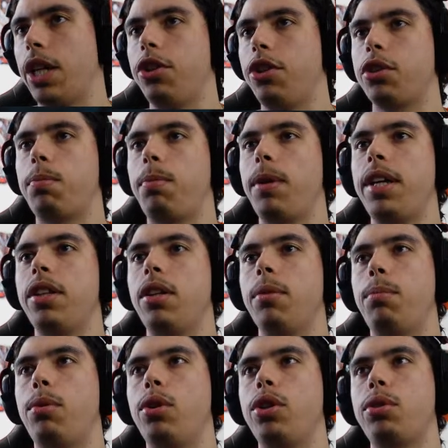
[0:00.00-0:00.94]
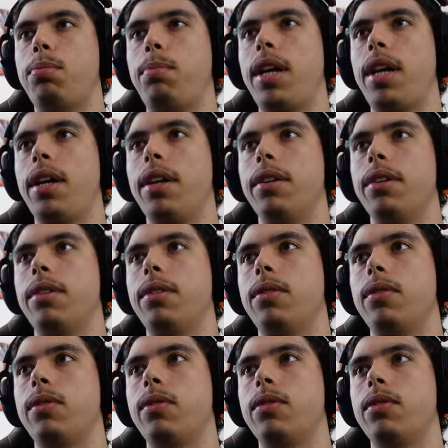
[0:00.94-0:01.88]
Can you explain the bullish plan?
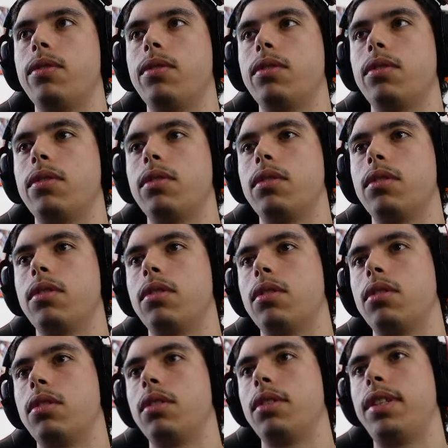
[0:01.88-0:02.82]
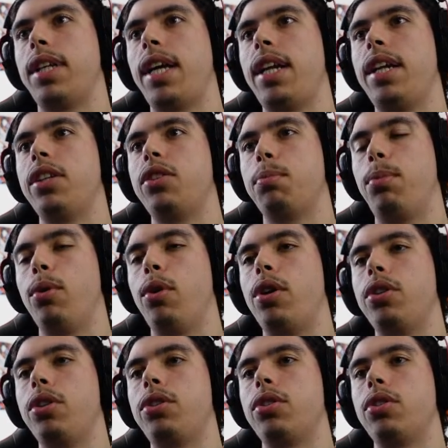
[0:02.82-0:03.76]
Daily is
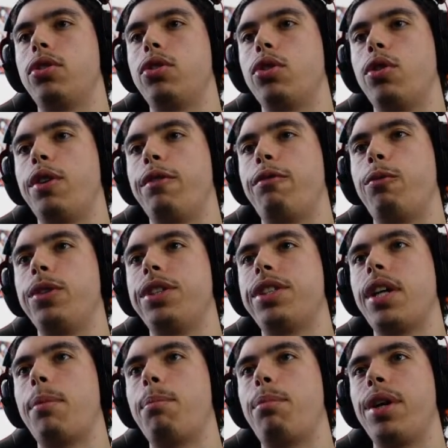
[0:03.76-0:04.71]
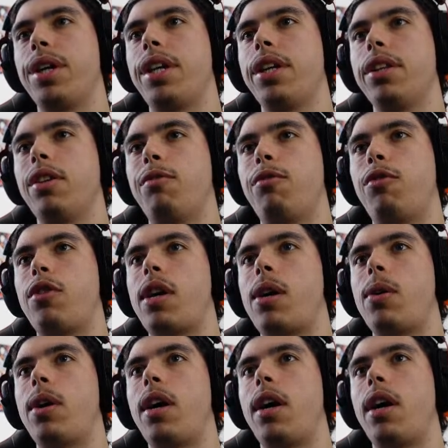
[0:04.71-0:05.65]
bullish, so if we start breaking the 4
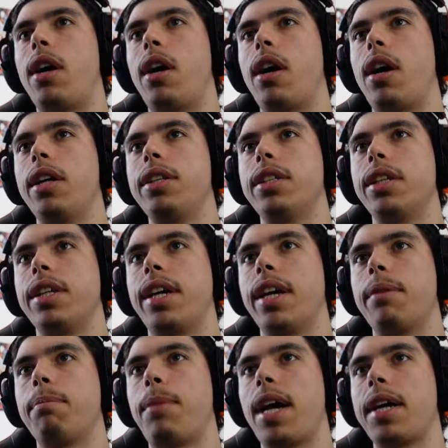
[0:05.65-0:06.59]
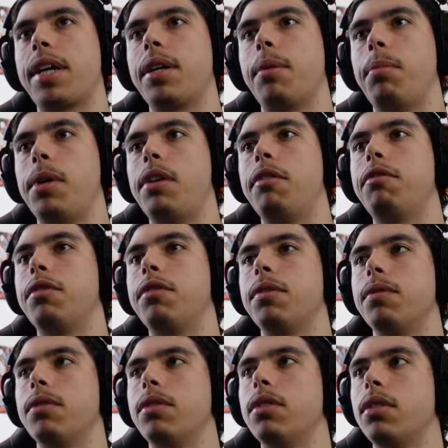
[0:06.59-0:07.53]
hour highs and get back above
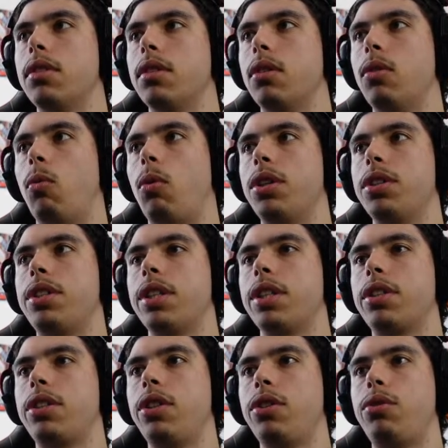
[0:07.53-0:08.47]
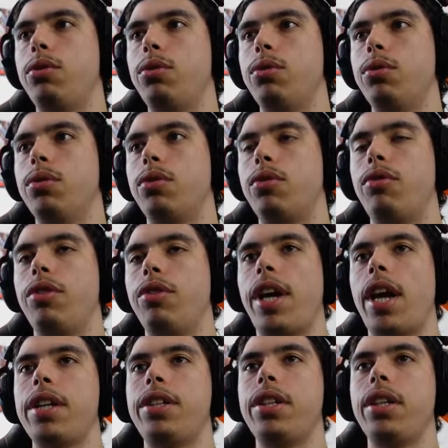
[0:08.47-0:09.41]

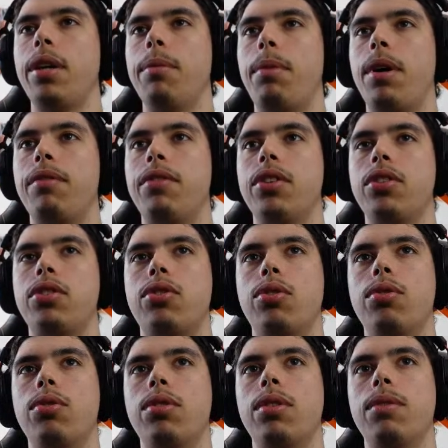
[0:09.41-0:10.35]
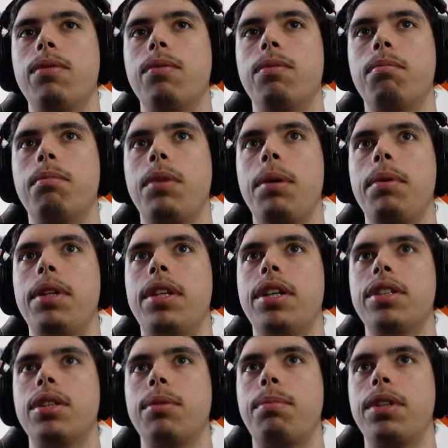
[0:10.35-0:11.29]
162.380, above this zone, maybe
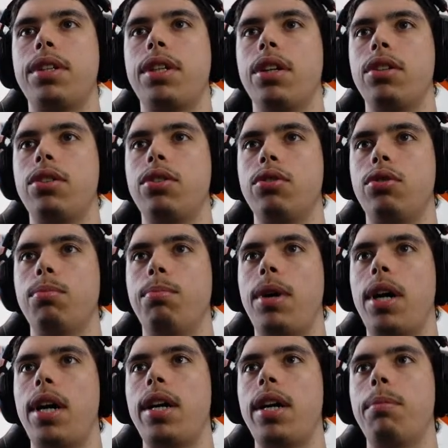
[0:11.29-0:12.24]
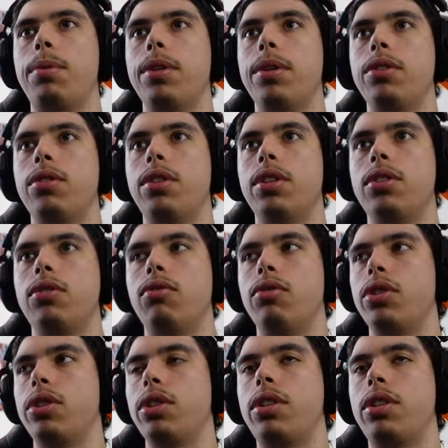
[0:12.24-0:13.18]
there's a potential to buy up into this
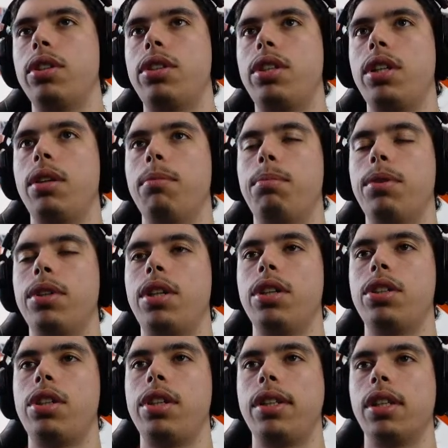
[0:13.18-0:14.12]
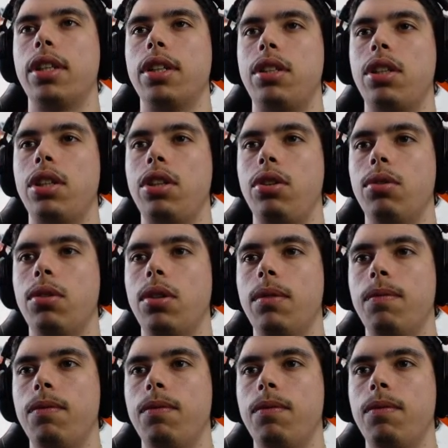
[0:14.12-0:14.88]
resistance here and potentially continue.